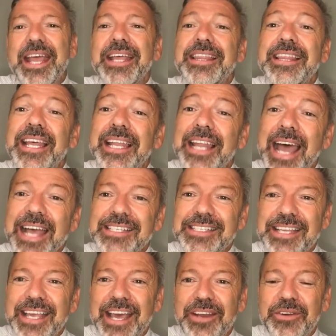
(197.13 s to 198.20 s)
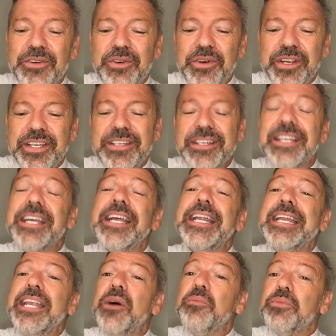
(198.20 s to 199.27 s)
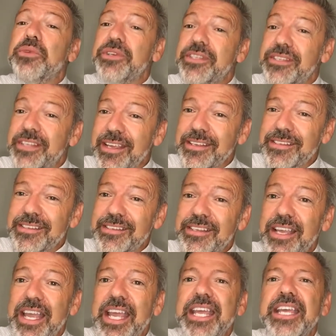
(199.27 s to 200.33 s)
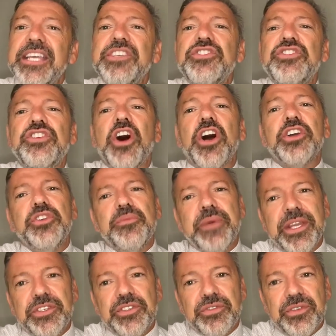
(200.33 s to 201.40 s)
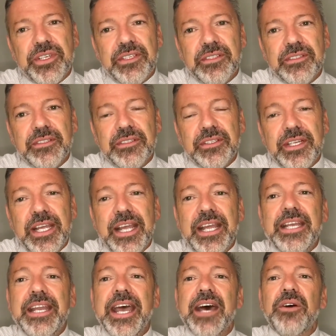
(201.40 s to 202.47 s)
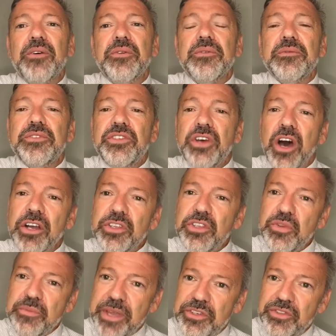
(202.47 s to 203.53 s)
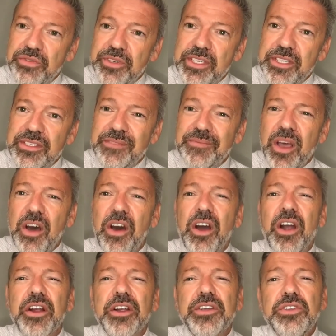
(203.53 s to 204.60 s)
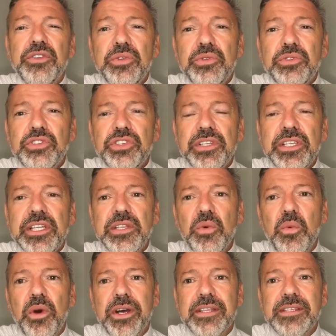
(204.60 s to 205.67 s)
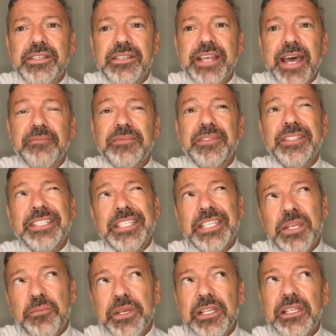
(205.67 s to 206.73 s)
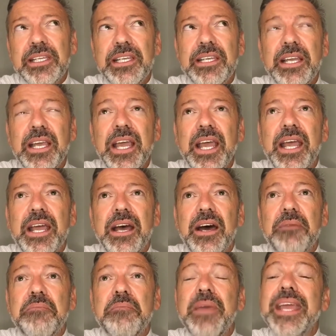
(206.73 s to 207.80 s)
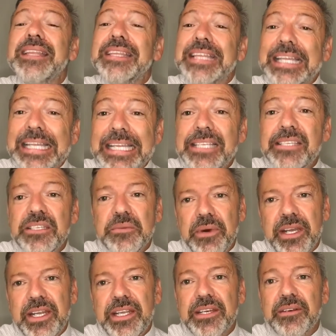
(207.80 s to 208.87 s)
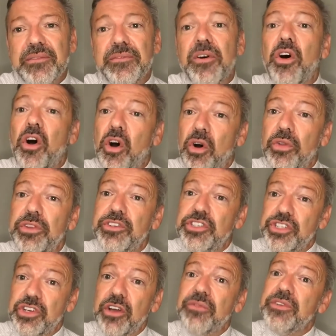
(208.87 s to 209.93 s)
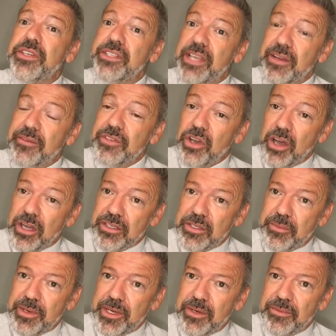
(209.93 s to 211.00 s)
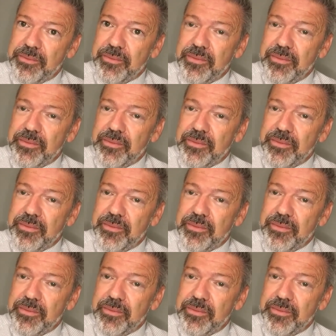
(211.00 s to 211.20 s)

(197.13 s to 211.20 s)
The last category, number 6, is documentary. Now, documentaries are usually the ones that typically make the least money of all the genres I've talked about.